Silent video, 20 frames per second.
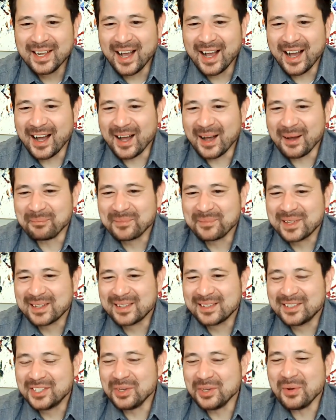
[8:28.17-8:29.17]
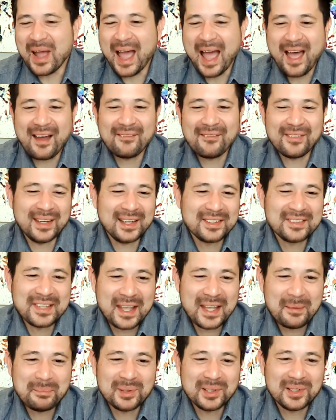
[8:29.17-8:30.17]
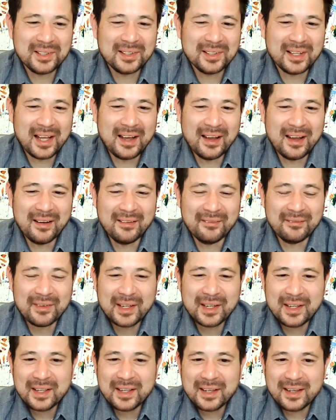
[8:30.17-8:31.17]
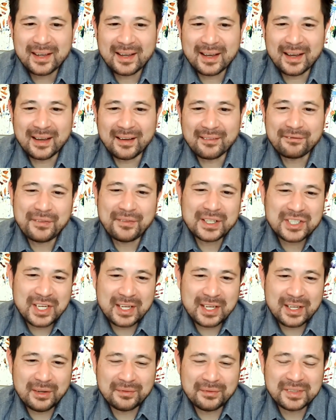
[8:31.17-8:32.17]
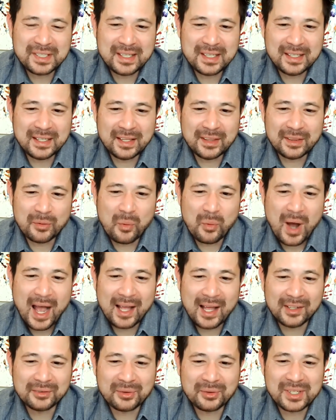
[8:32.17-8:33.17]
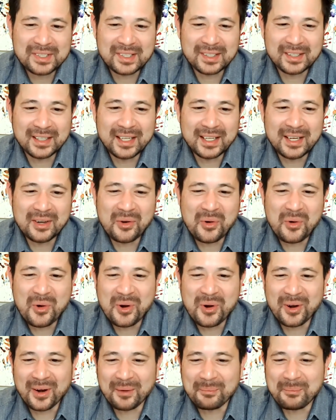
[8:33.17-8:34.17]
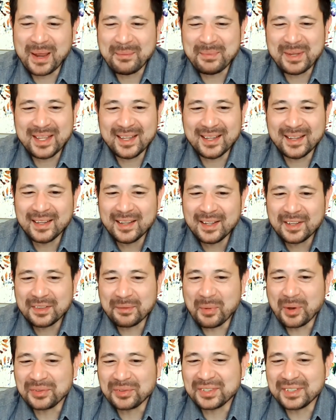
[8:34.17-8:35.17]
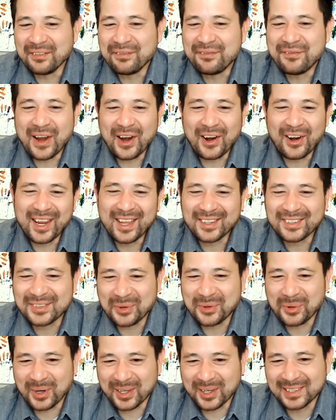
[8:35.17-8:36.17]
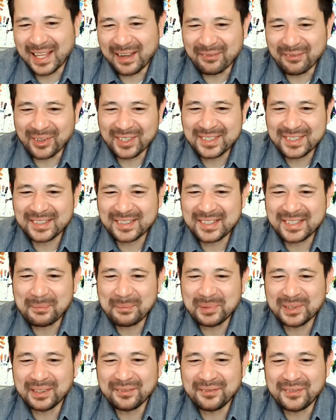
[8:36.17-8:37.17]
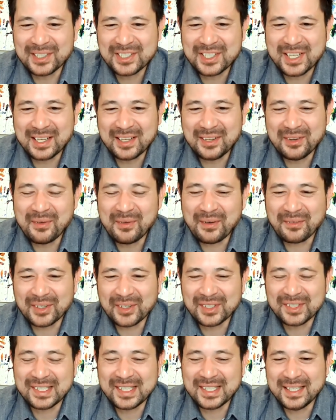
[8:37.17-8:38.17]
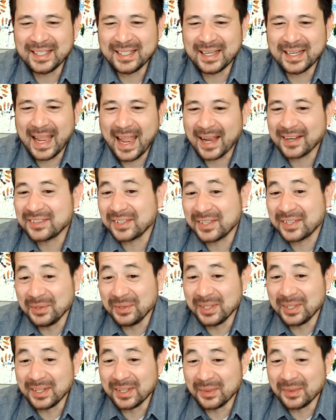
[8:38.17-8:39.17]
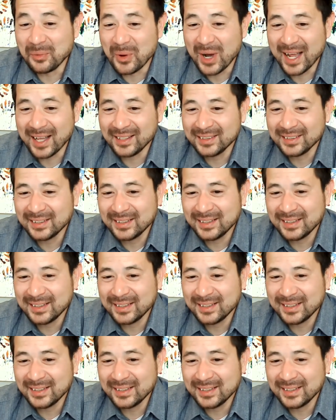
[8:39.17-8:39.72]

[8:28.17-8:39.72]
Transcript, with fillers: Do you have an example of phishing you've seen in the wild recently, or maybe the most nefarious or cleverest example of phishing you've ever seen executed in the wild?